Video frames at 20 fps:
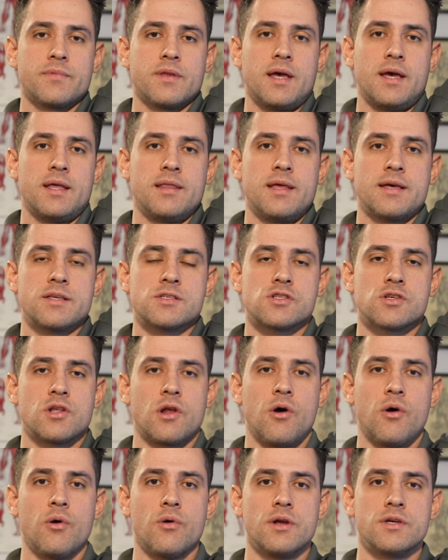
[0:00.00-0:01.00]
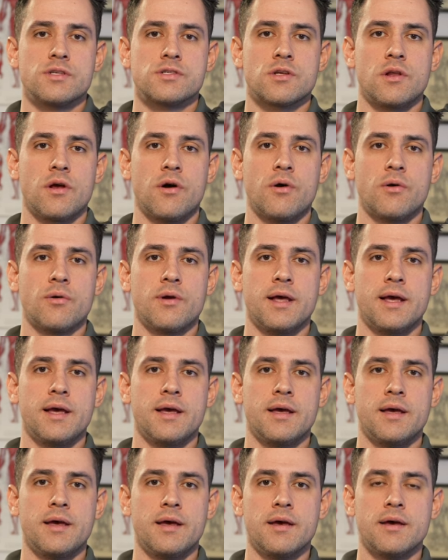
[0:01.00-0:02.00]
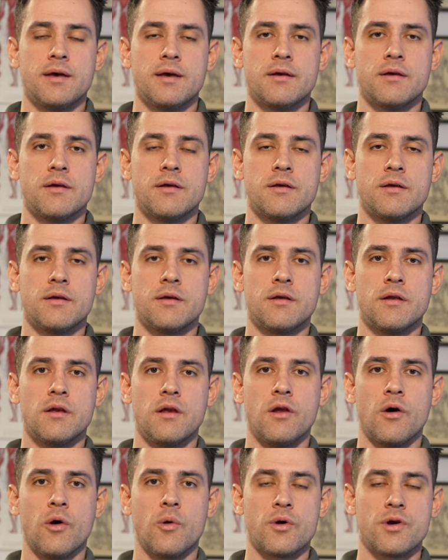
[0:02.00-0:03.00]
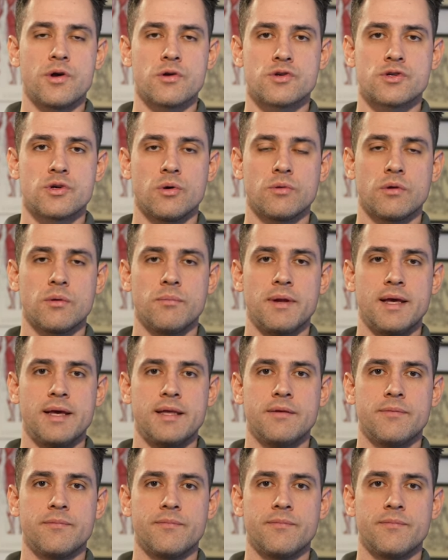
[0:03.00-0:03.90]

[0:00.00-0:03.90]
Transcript: and then slowly, slowly lower your shoulder blade.